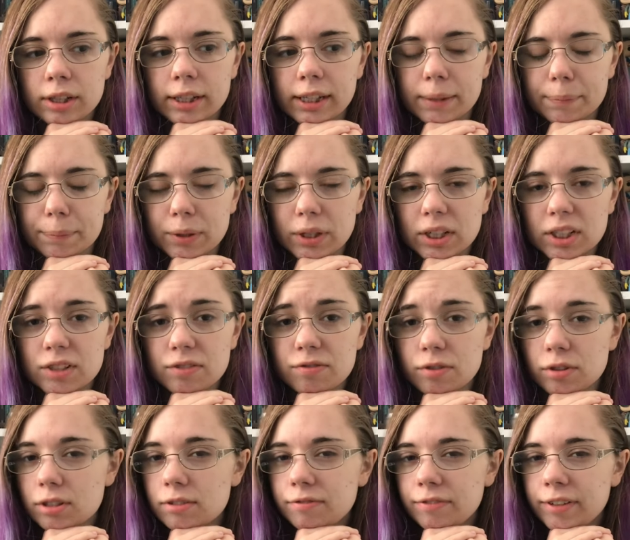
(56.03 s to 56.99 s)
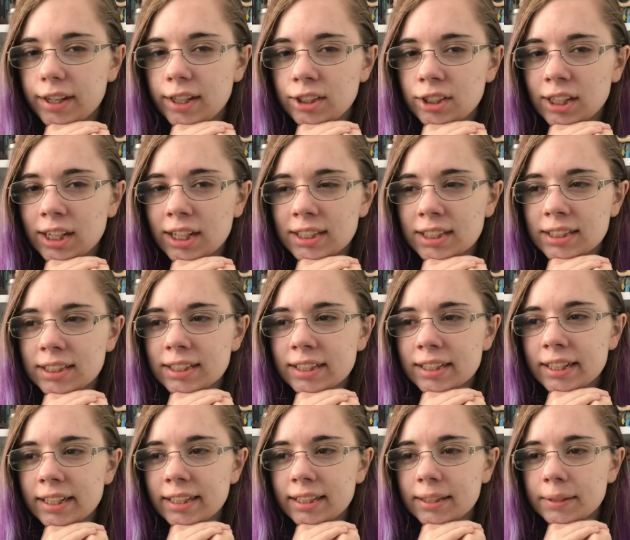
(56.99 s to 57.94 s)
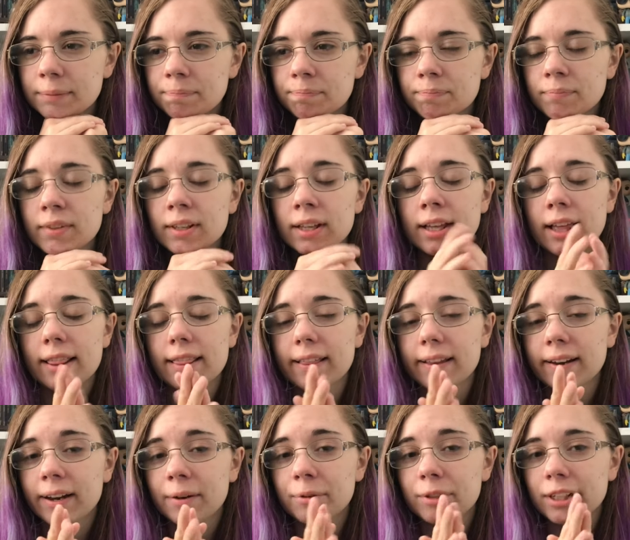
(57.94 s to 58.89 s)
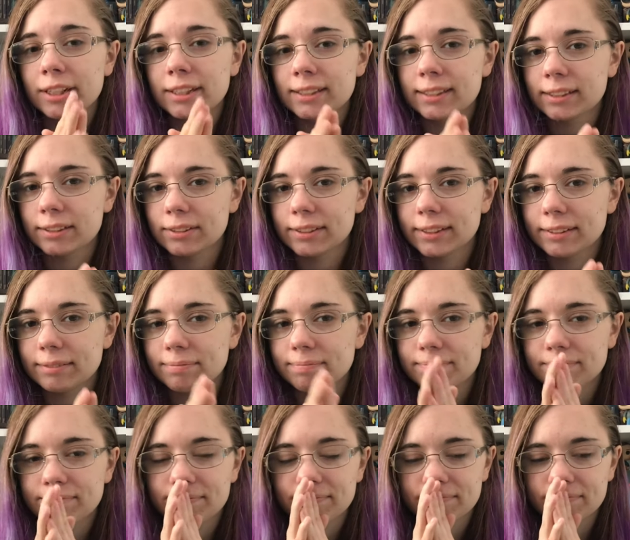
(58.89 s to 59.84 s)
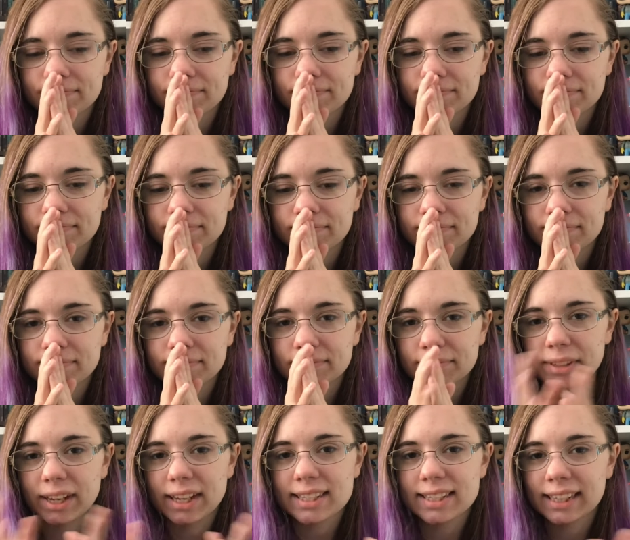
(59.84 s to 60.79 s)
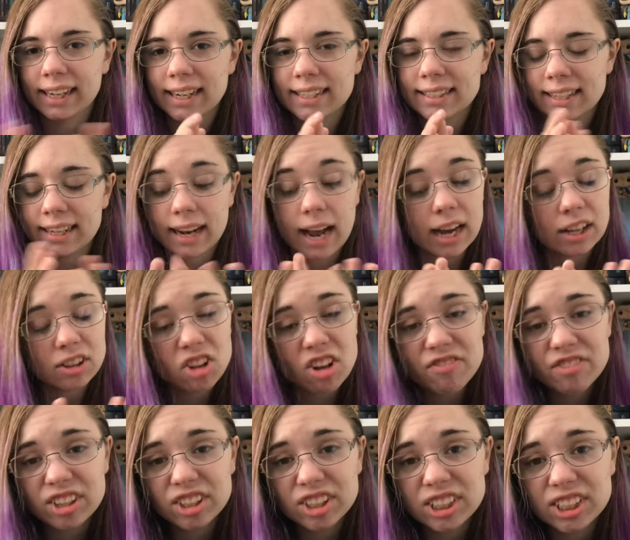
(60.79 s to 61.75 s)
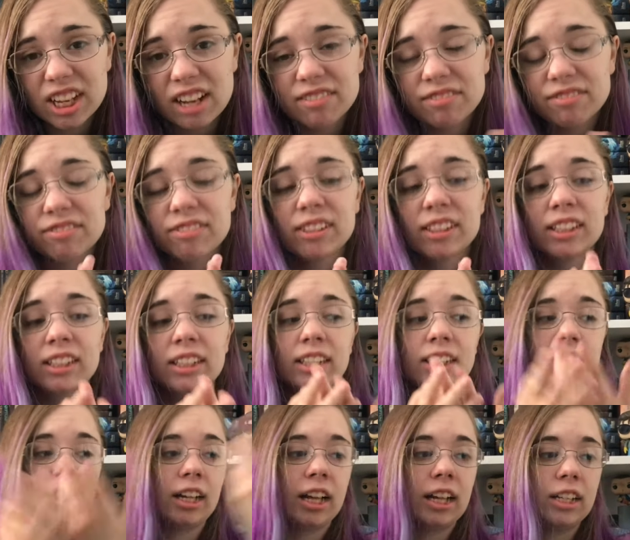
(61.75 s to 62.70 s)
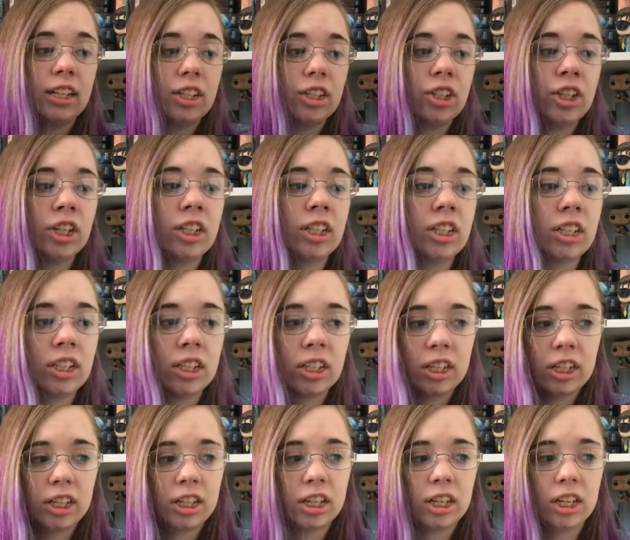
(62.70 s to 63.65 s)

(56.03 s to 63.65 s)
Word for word: like, a box full of franchises I like, then I would consider it. Because like I said, I love their stuff just